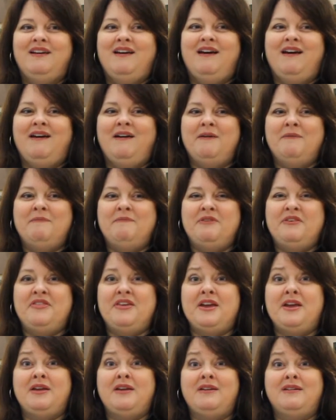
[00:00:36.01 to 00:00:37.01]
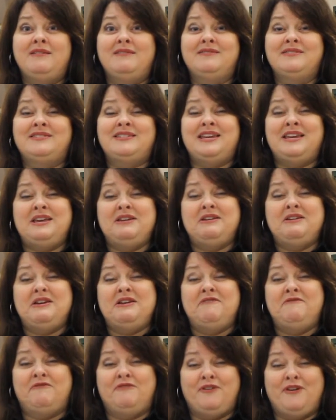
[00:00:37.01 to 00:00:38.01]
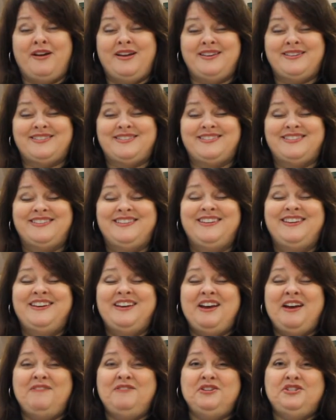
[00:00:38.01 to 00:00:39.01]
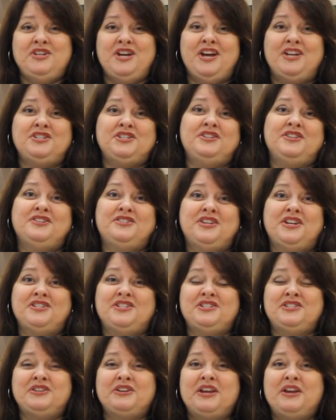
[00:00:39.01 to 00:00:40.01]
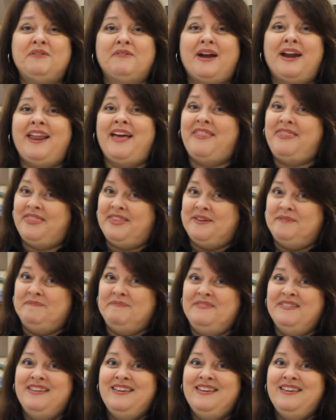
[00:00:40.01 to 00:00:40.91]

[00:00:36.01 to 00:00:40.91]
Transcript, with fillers: Um, that they sing in front of the judge, and the judge is looking right at them.